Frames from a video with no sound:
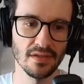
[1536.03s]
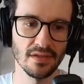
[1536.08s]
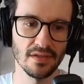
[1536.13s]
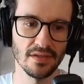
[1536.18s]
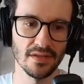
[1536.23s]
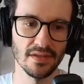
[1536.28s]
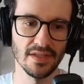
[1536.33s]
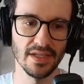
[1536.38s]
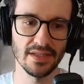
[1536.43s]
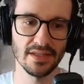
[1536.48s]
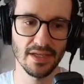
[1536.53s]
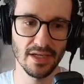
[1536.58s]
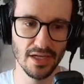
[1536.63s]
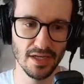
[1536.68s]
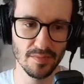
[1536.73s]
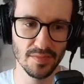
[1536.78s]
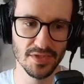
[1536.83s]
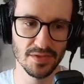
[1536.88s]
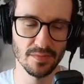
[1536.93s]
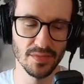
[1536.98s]
That
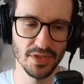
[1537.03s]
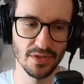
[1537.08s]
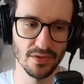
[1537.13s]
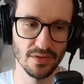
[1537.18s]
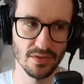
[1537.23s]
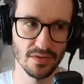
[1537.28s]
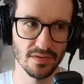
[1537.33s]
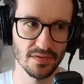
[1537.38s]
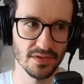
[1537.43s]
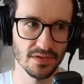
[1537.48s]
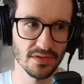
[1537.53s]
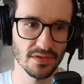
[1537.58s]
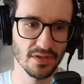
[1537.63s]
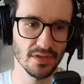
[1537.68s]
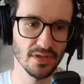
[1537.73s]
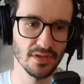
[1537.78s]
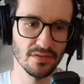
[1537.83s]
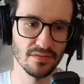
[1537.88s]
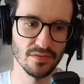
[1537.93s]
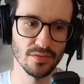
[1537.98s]
helps, because
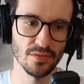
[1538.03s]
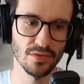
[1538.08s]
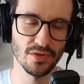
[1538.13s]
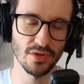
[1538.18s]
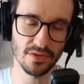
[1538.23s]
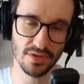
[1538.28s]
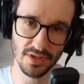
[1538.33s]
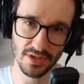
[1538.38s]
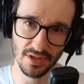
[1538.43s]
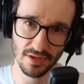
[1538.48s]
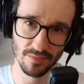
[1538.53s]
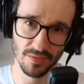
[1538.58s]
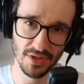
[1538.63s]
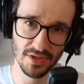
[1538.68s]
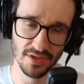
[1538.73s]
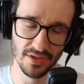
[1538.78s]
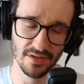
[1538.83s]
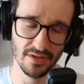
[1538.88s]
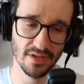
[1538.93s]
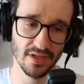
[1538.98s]
if you don't enable it,